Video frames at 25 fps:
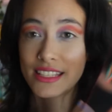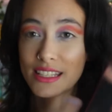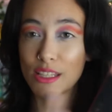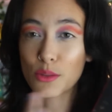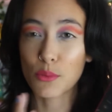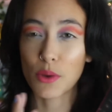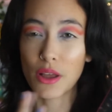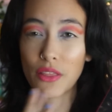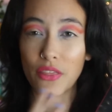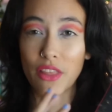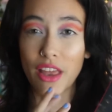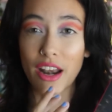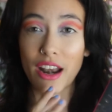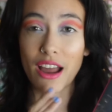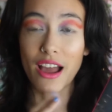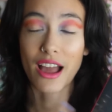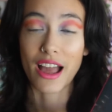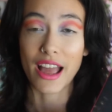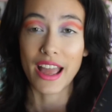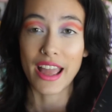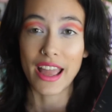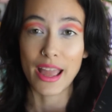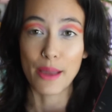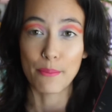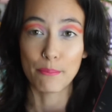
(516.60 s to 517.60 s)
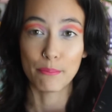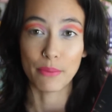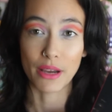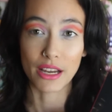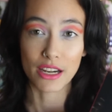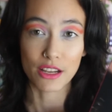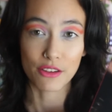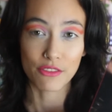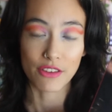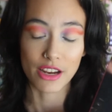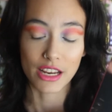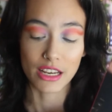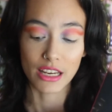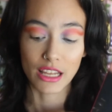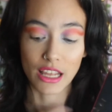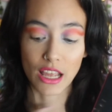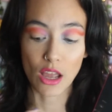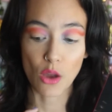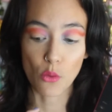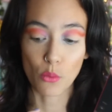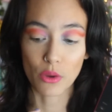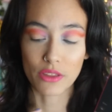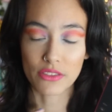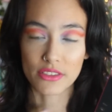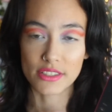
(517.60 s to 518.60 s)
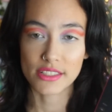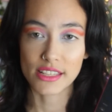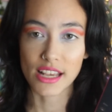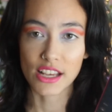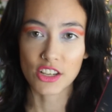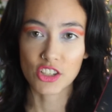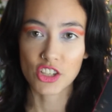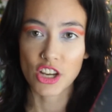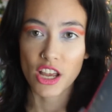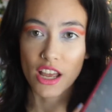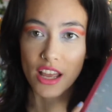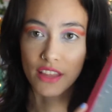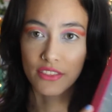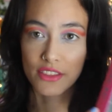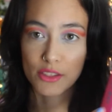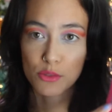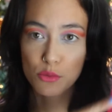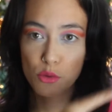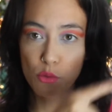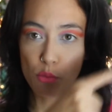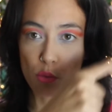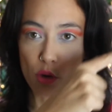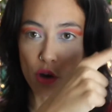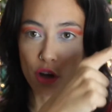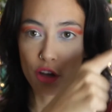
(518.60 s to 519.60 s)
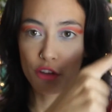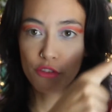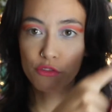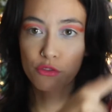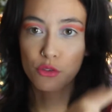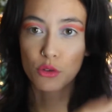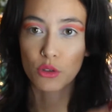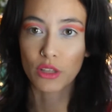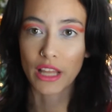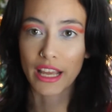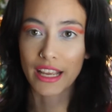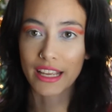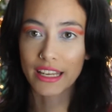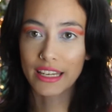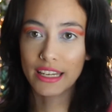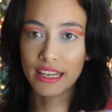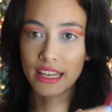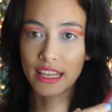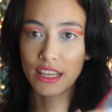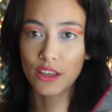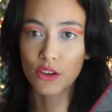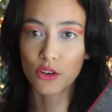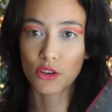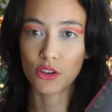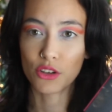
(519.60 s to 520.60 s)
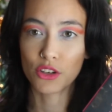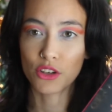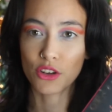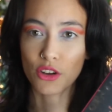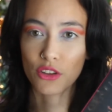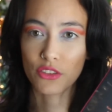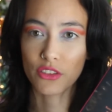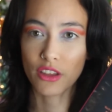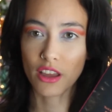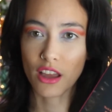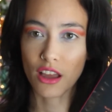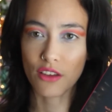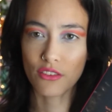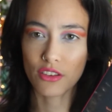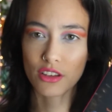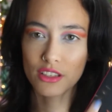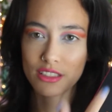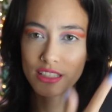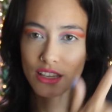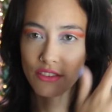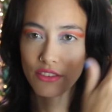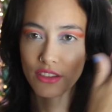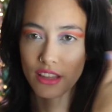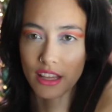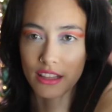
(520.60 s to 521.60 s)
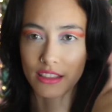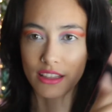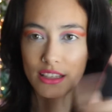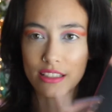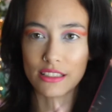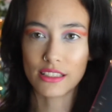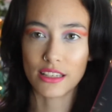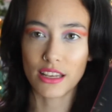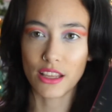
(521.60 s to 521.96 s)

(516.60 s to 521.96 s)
is the one that I am buddy reading with Sasha, and this will work for like neon on the cover, because I feel like these are